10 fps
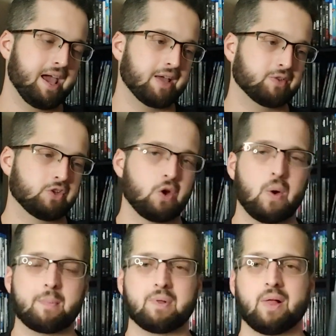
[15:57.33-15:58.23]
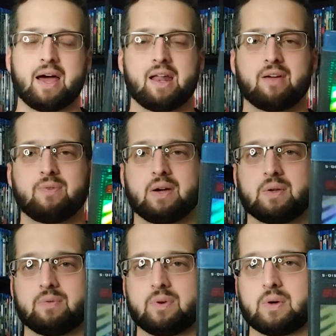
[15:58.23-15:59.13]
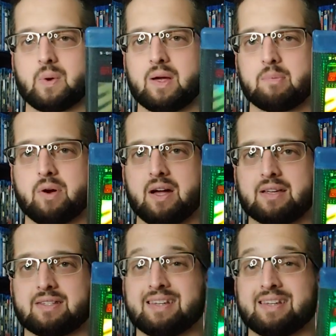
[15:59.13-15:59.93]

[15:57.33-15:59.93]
And so I'm glad I found it for a great price.